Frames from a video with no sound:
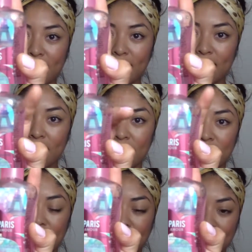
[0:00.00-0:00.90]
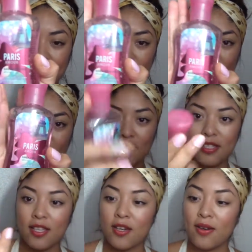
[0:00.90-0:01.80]
and
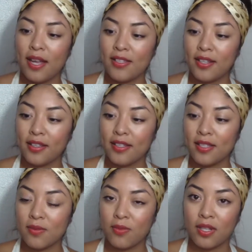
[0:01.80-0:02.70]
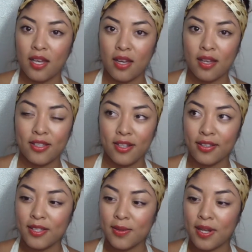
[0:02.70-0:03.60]
so I took this
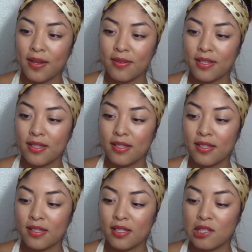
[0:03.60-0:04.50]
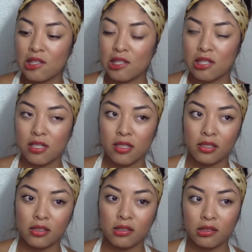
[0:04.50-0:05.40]
when I was
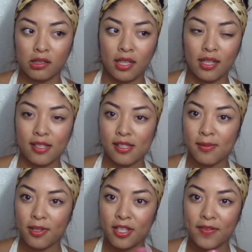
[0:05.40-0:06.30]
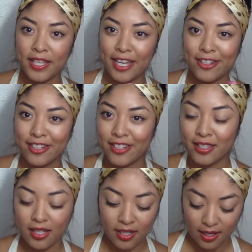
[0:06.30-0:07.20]
on like a small little
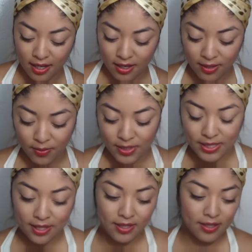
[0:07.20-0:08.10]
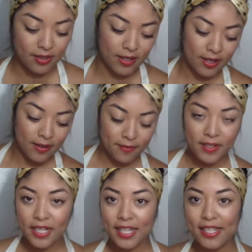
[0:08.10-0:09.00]
vacation. Like I went down to
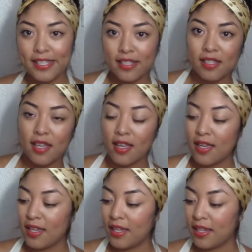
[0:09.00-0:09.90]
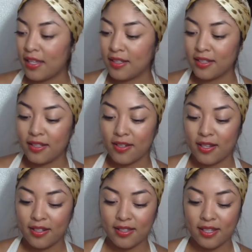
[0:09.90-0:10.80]
Phoenix, and you know,
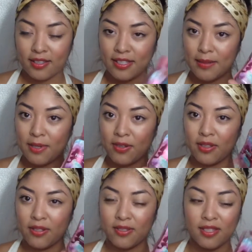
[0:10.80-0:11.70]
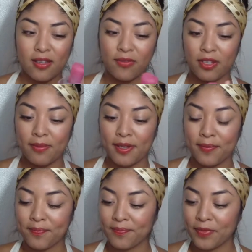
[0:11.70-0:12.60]
I just like to take my own little stuff with
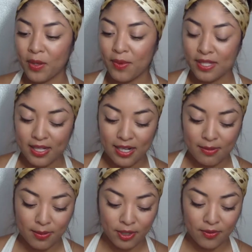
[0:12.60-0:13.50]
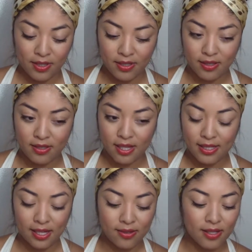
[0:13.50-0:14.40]
me. We stayed at my boyfriend's
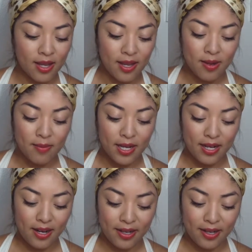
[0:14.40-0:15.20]
dad's house, but